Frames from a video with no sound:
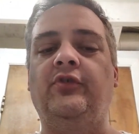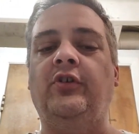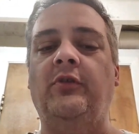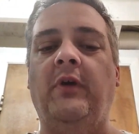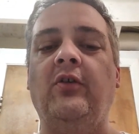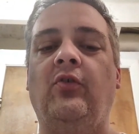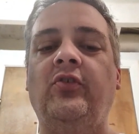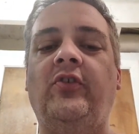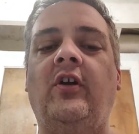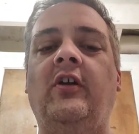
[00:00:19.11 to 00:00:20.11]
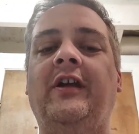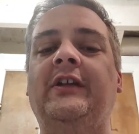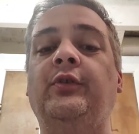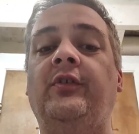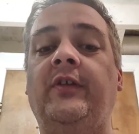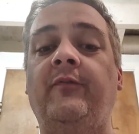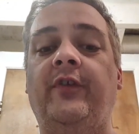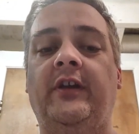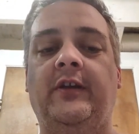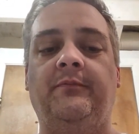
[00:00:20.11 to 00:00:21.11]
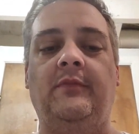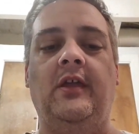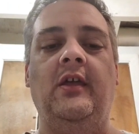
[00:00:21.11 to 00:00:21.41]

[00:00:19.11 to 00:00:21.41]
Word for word: You turned my old song into a symphony.